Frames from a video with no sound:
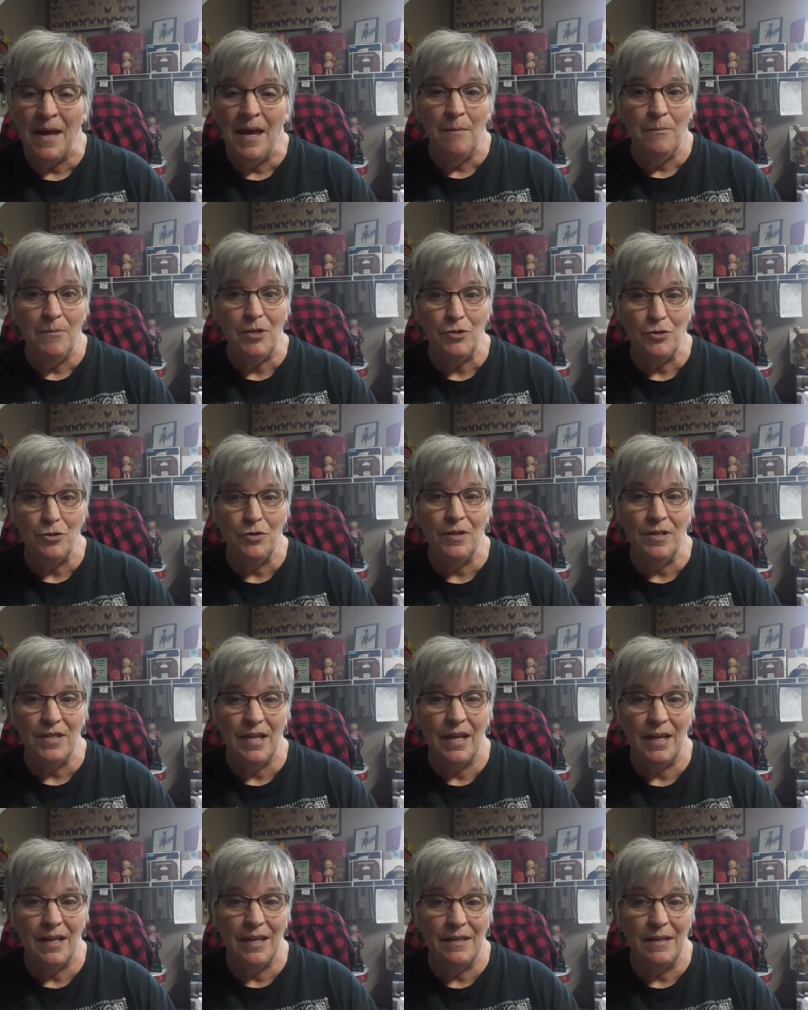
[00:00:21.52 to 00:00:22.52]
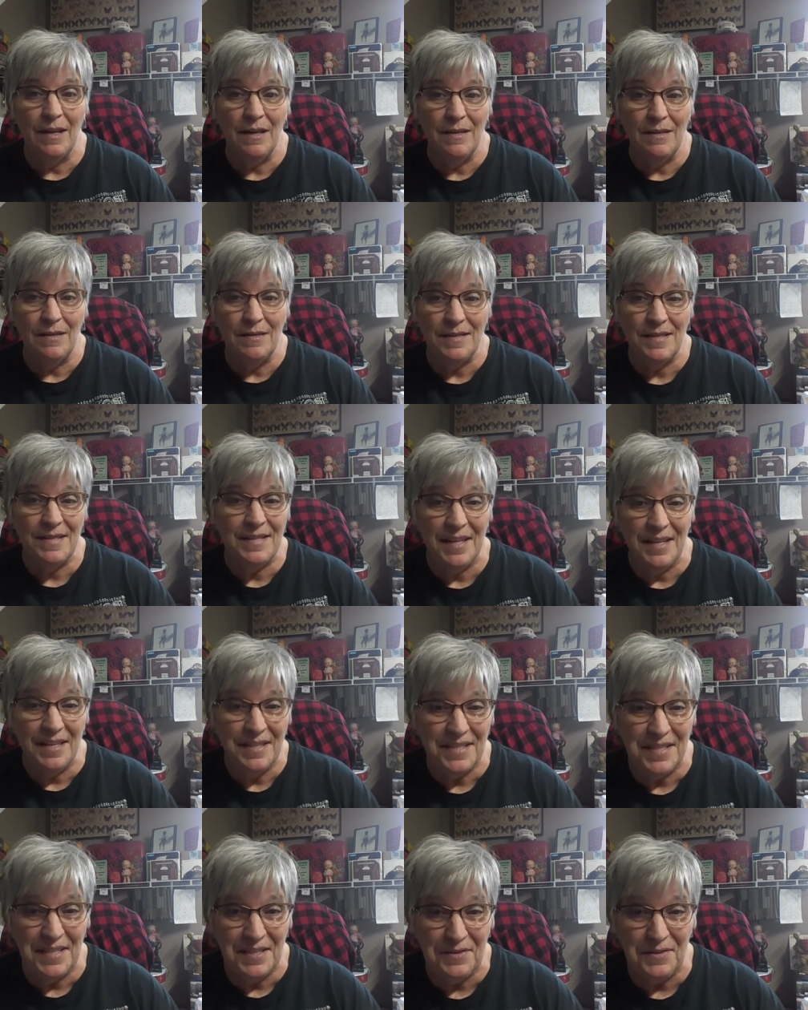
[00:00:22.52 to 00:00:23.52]
Be sure and take a set of
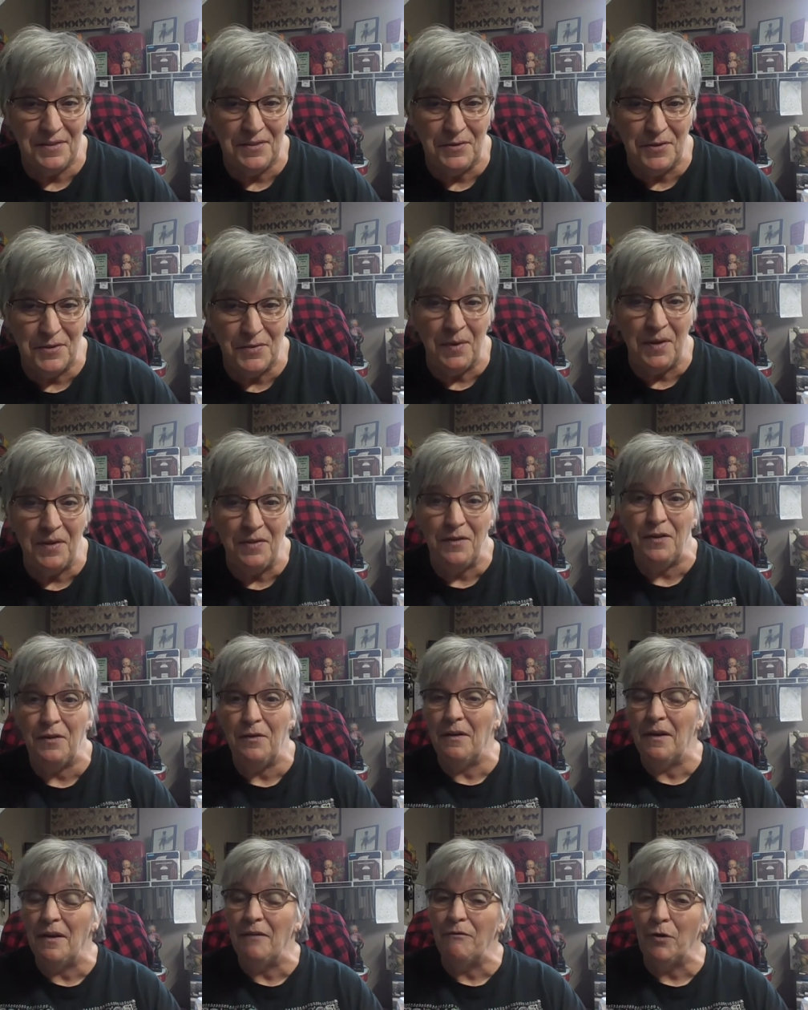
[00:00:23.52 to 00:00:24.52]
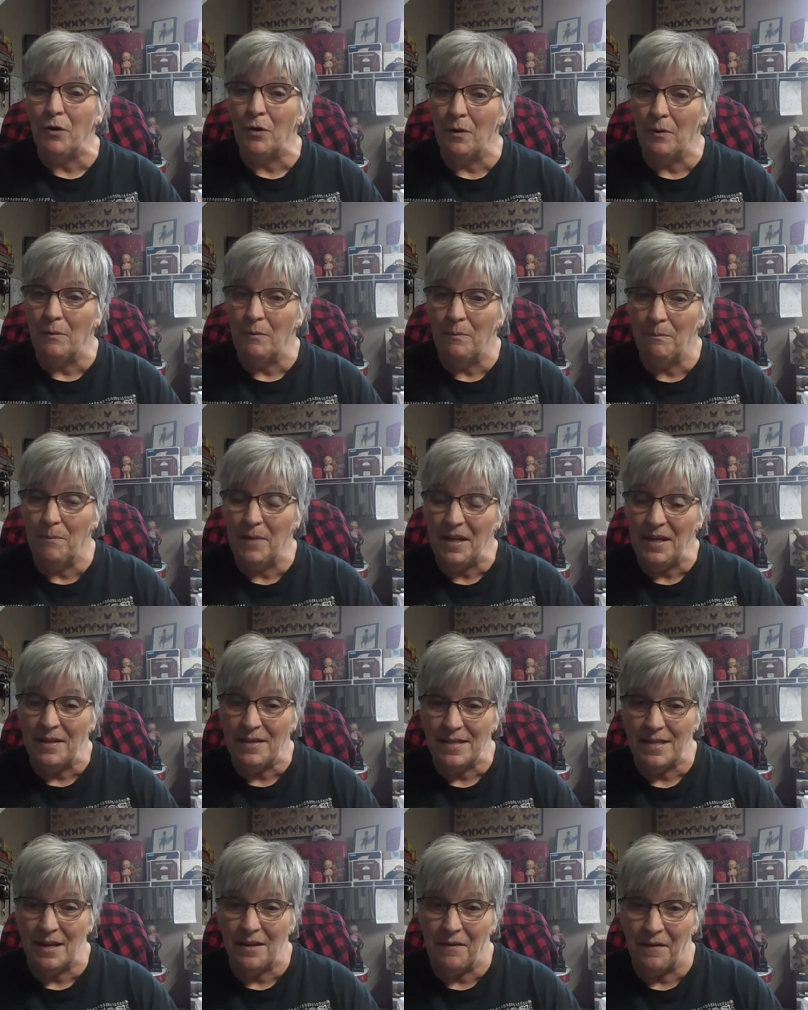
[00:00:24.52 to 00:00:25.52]
scissors with you if your
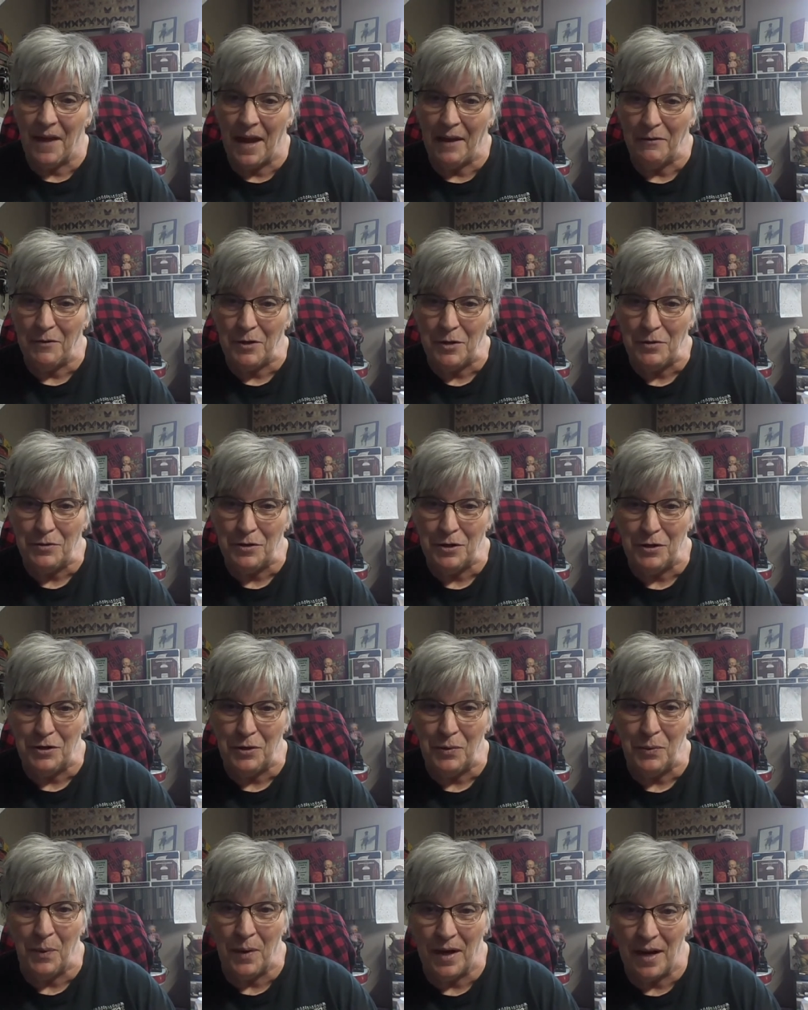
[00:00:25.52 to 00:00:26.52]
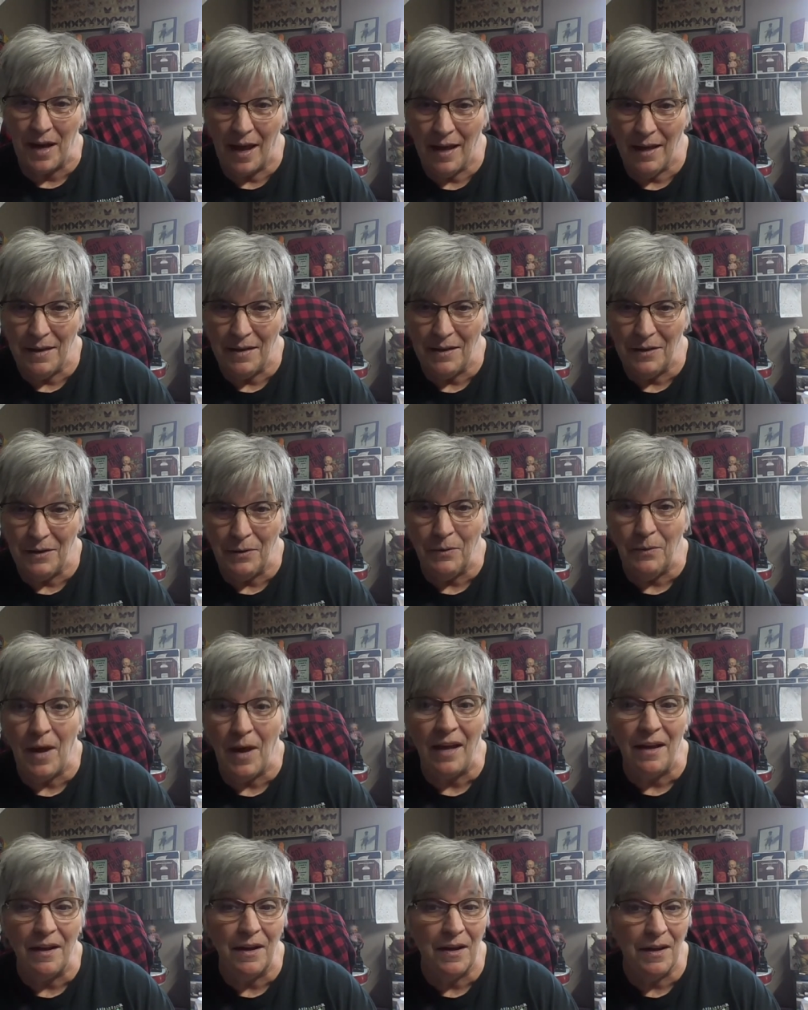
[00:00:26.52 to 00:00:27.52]
bins allow you to do what I do
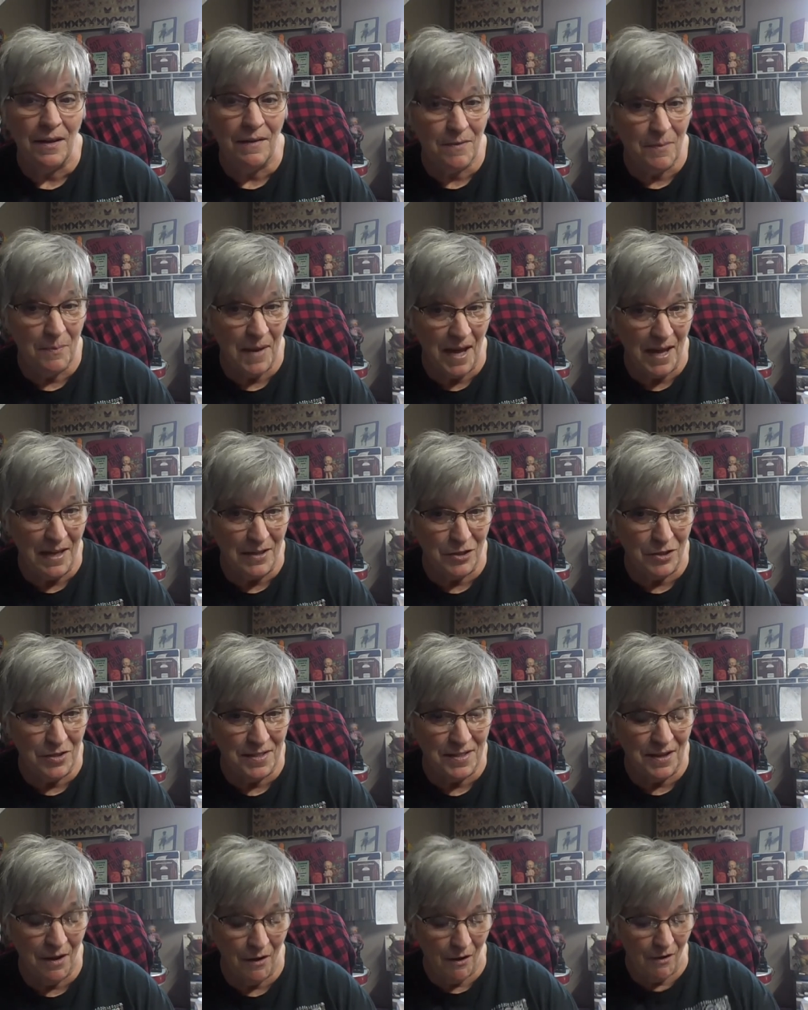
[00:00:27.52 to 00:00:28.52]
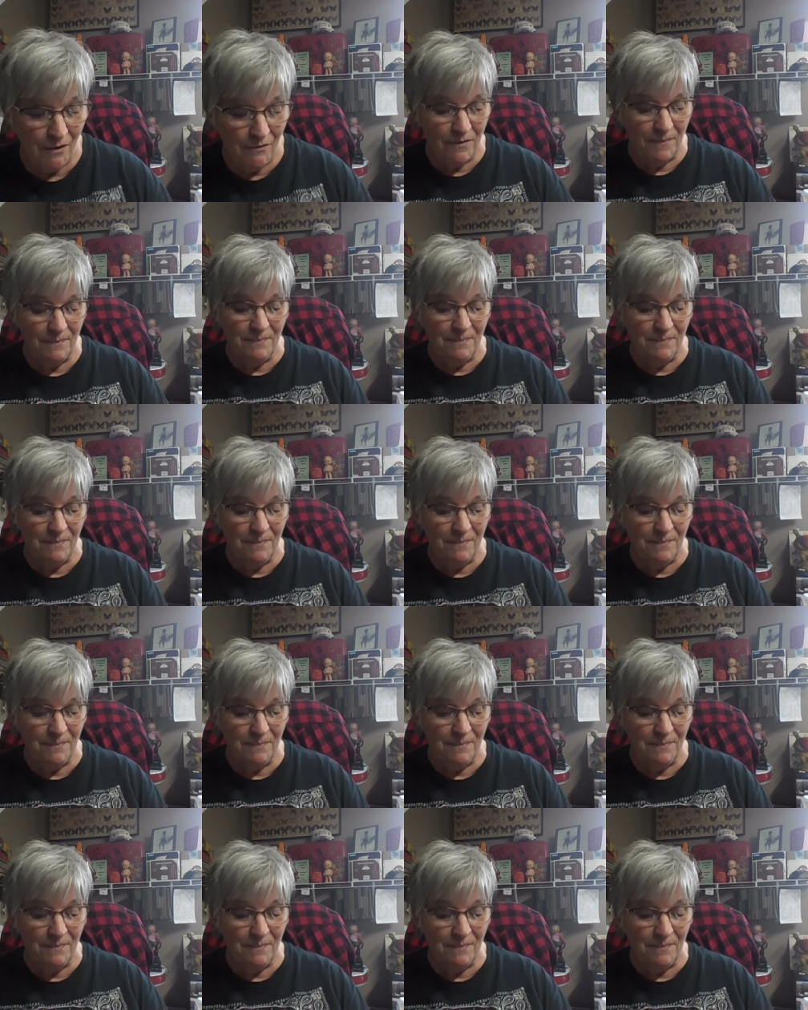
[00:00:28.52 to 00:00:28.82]
and cut the patches off.